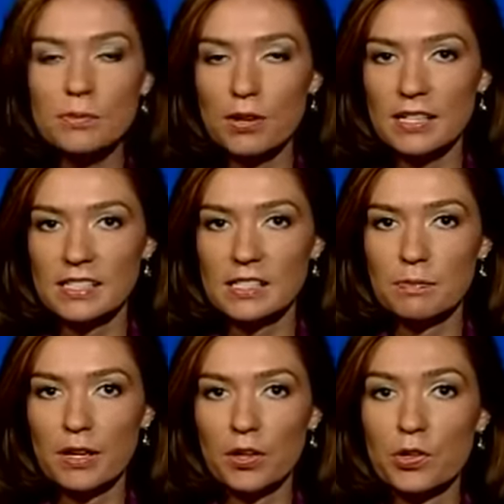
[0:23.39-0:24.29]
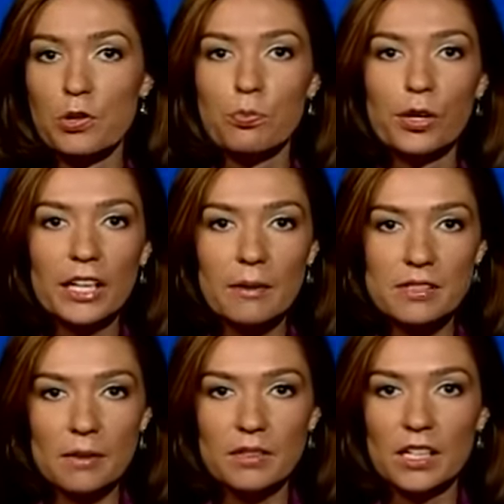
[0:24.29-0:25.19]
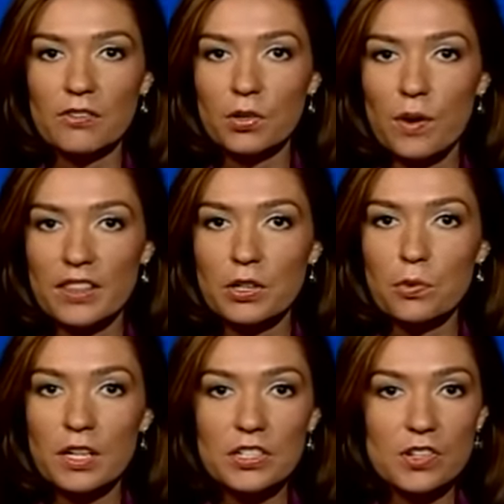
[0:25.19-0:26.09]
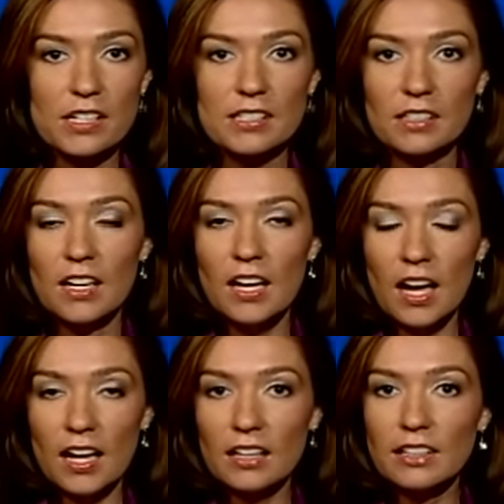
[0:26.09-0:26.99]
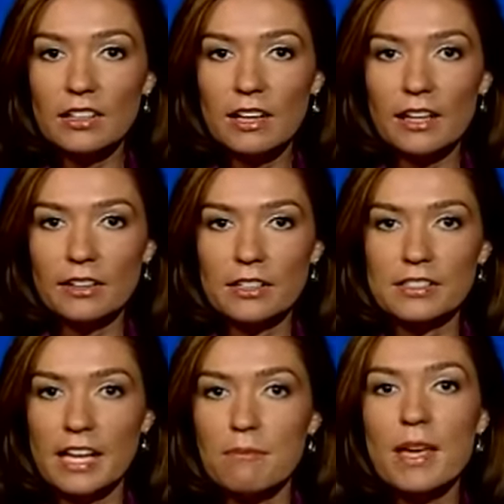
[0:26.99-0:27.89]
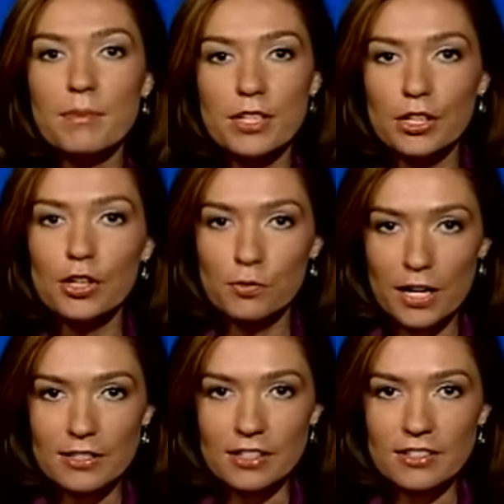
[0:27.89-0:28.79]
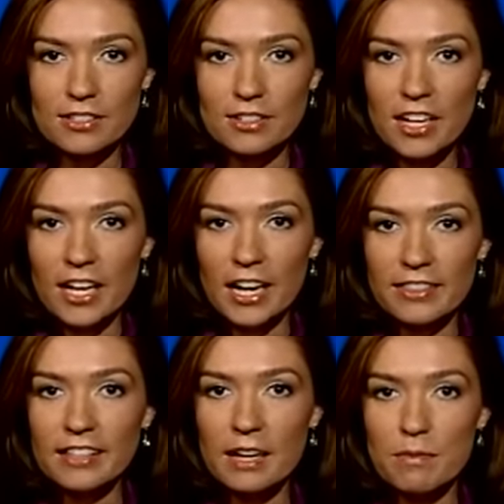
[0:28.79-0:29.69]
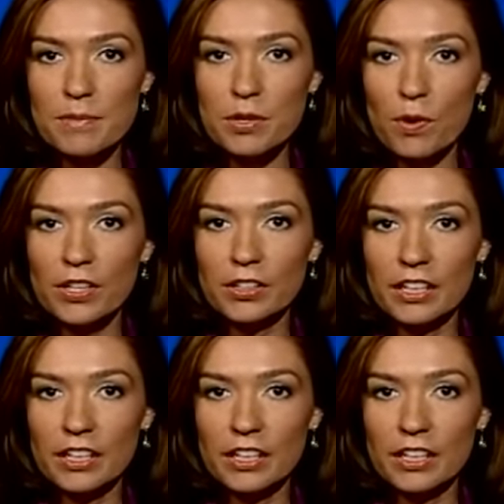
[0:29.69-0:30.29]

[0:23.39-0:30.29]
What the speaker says: the president's bill or you bring up something over whether it would address illegal aliens, that maybe you're a racist. And I think that might be what you're